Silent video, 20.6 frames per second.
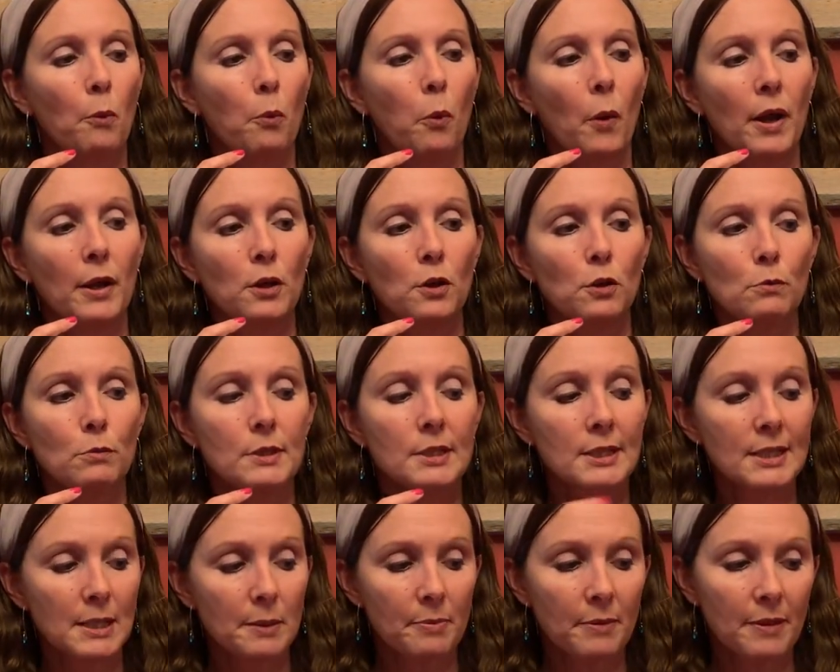When you
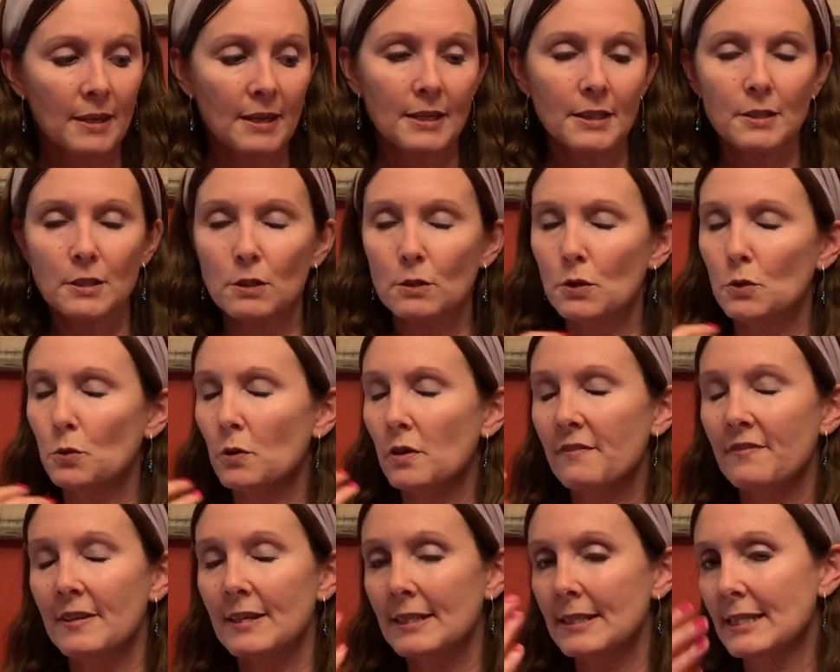sip this, you
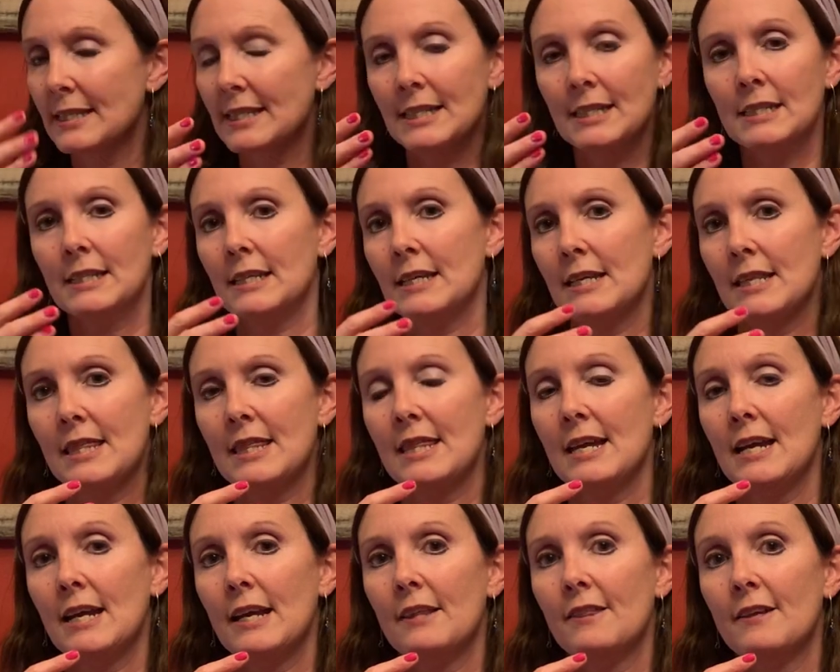sort of instantly
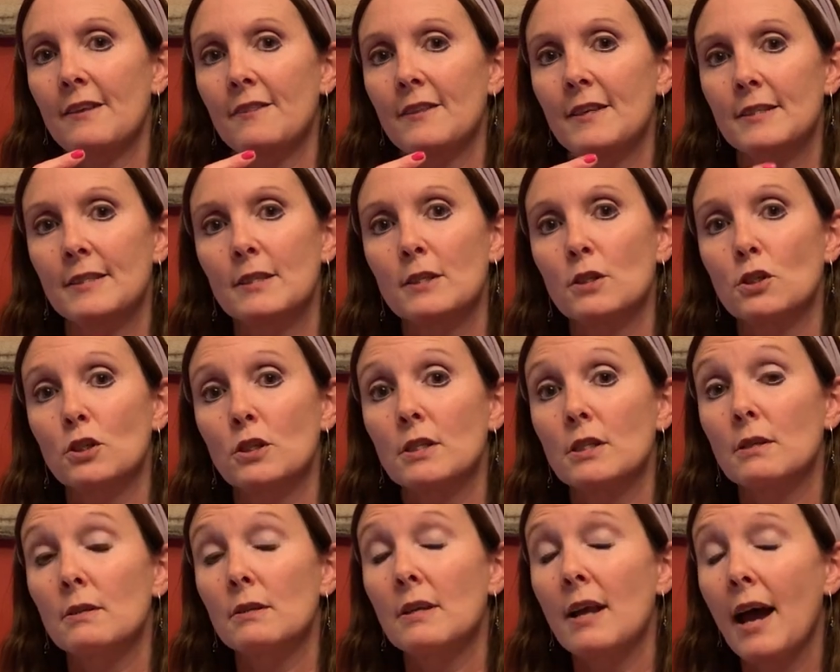think that this is
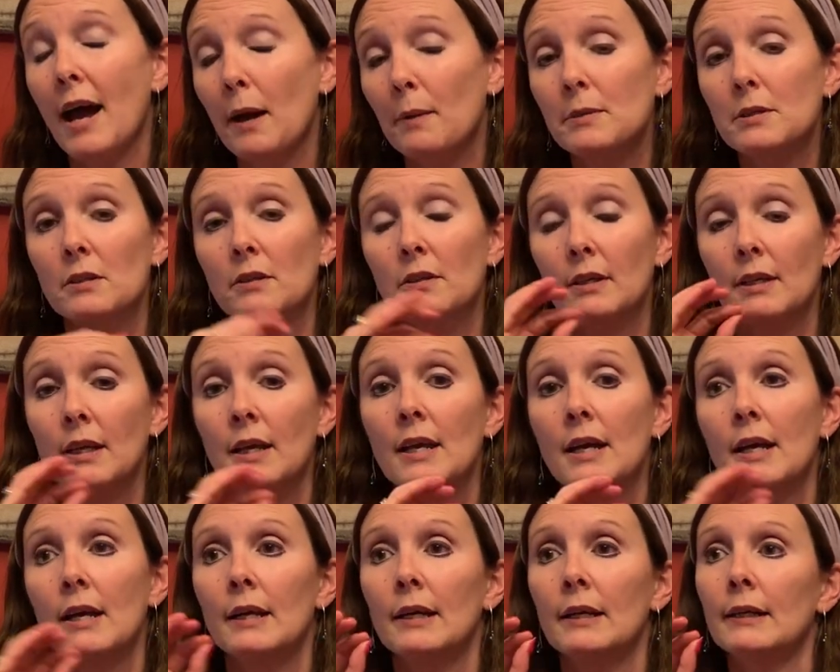just an absolutely
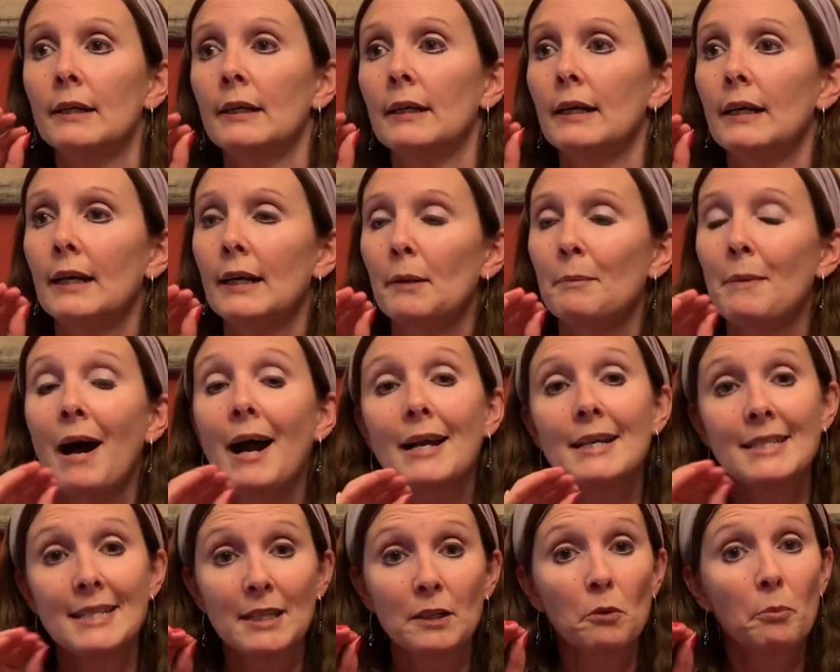
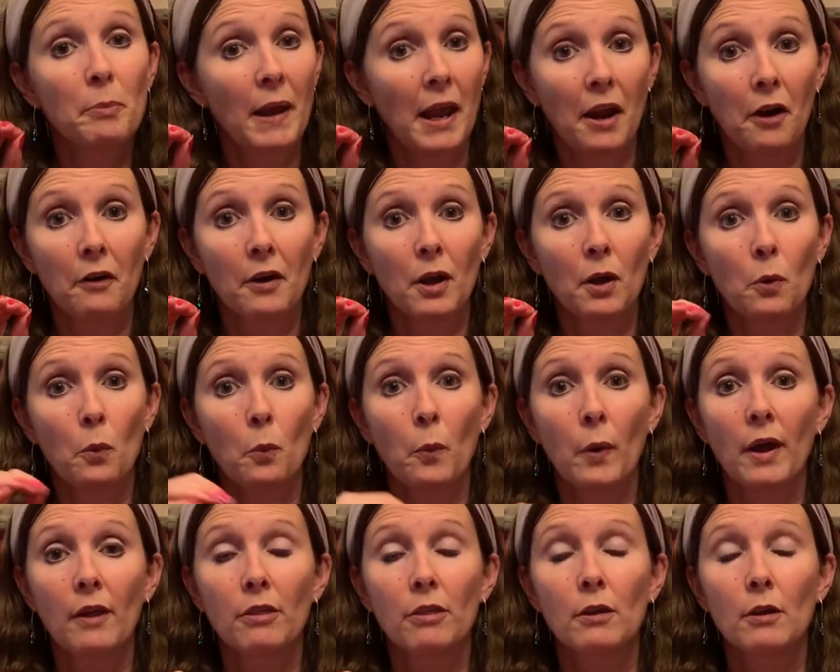ideal pairing
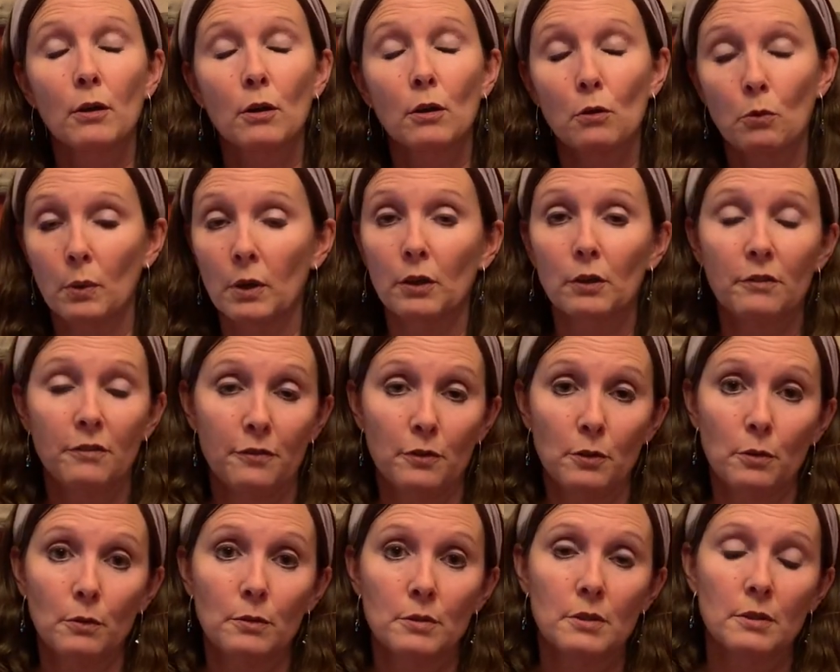with grilled
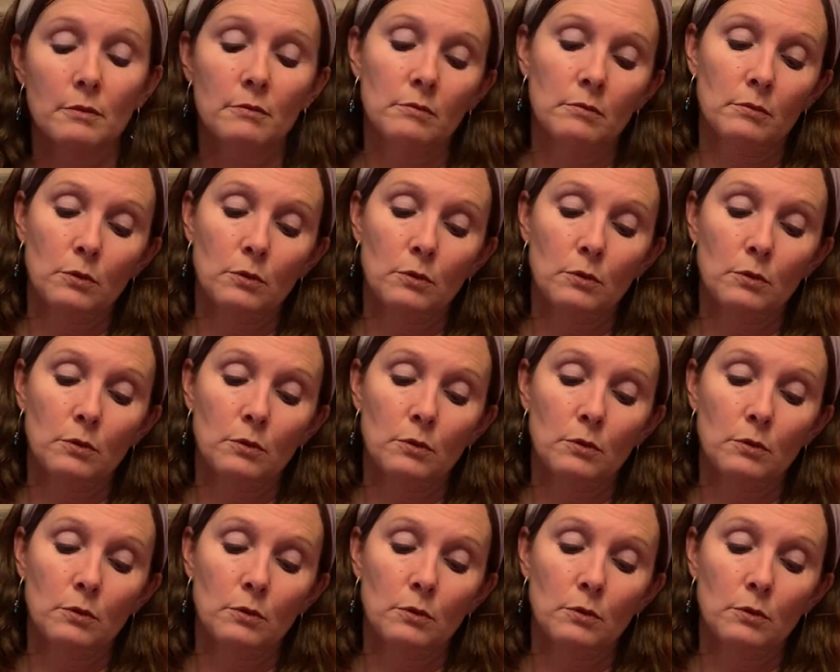foods.